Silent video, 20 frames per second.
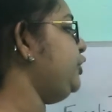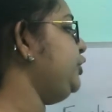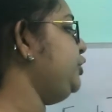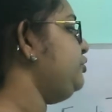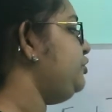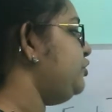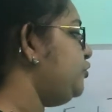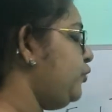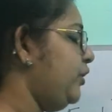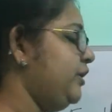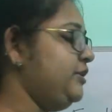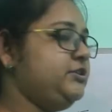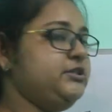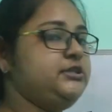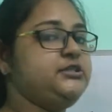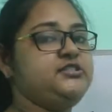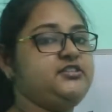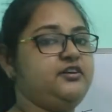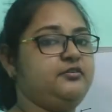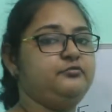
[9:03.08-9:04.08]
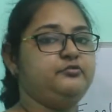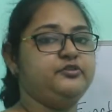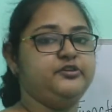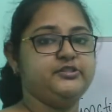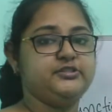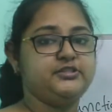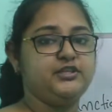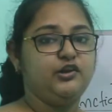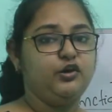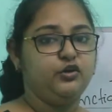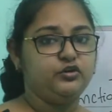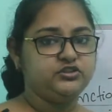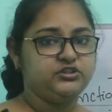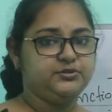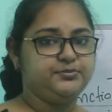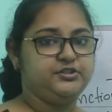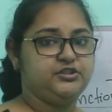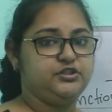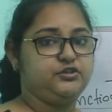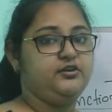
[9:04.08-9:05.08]
you are wanting someone's
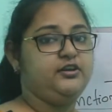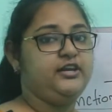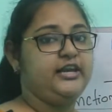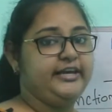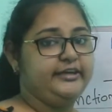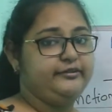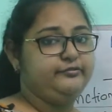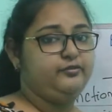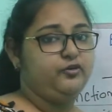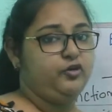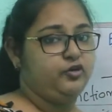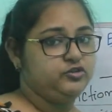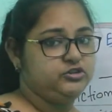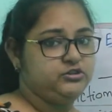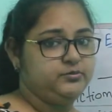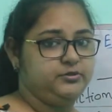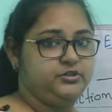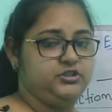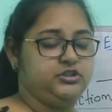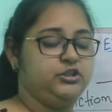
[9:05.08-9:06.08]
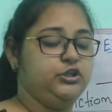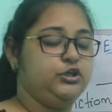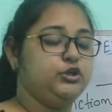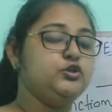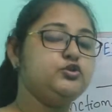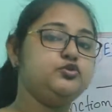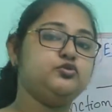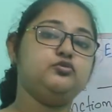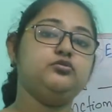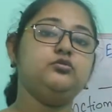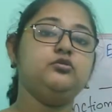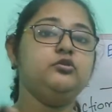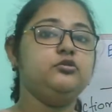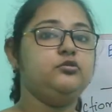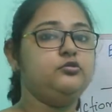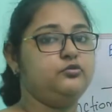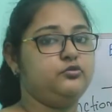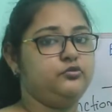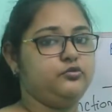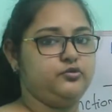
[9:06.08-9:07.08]
longevity or life longevity
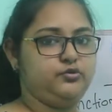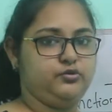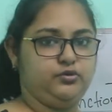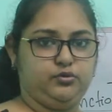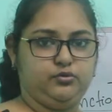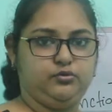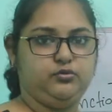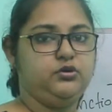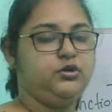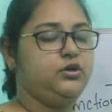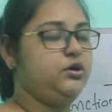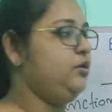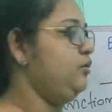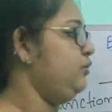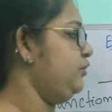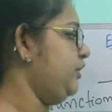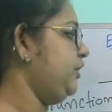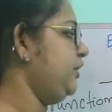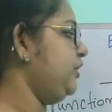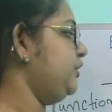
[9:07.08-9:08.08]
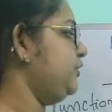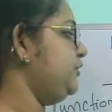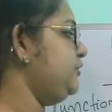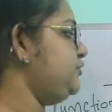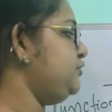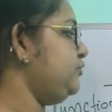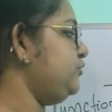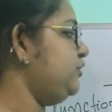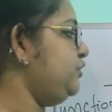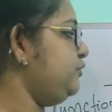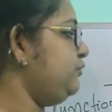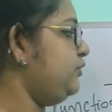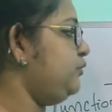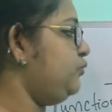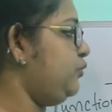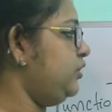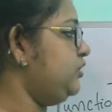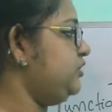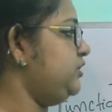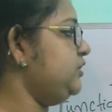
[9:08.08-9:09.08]
to grow. Okay, so you are
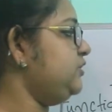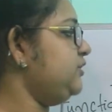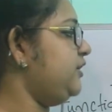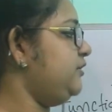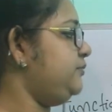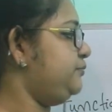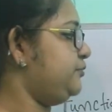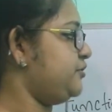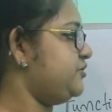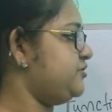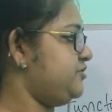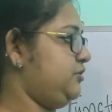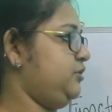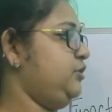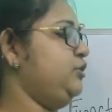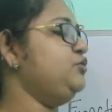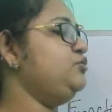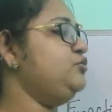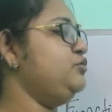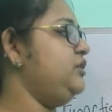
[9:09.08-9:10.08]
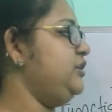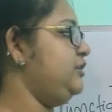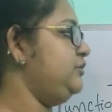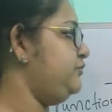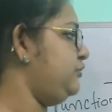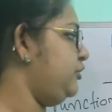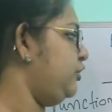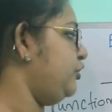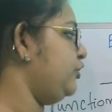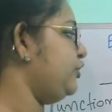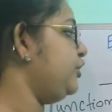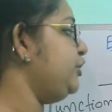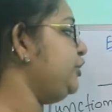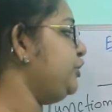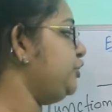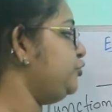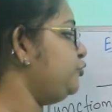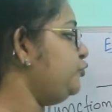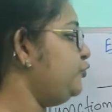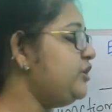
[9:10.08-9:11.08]
wanting that person to live long.
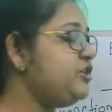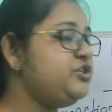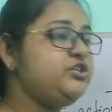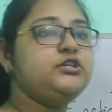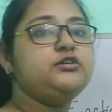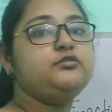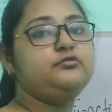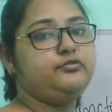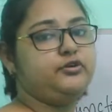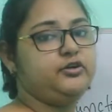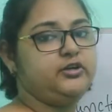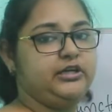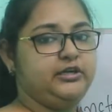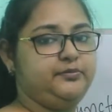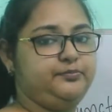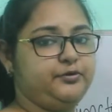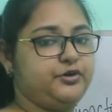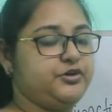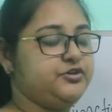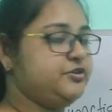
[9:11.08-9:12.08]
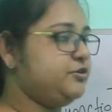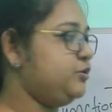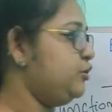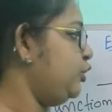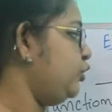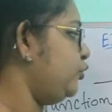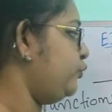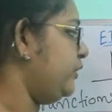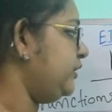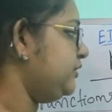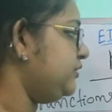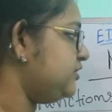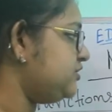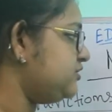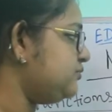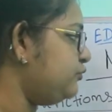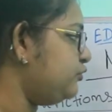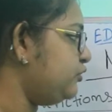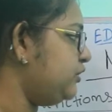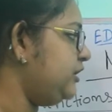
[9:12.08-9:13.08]
You are wishing for that person with
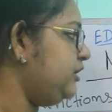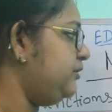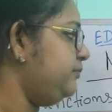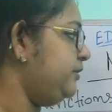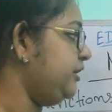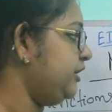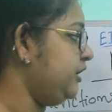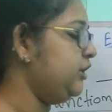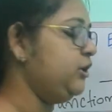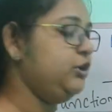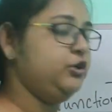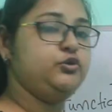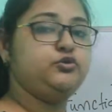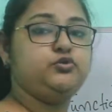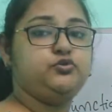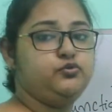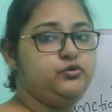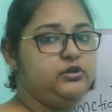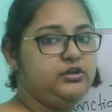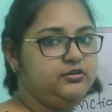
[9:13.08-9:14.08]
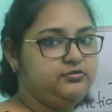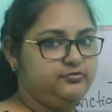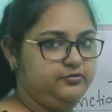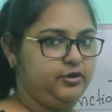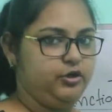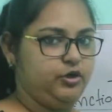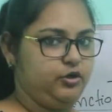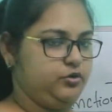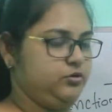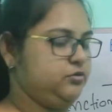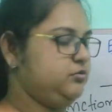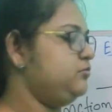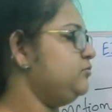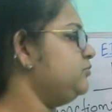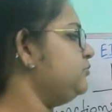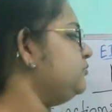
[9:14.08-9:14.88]
this modal may to live long.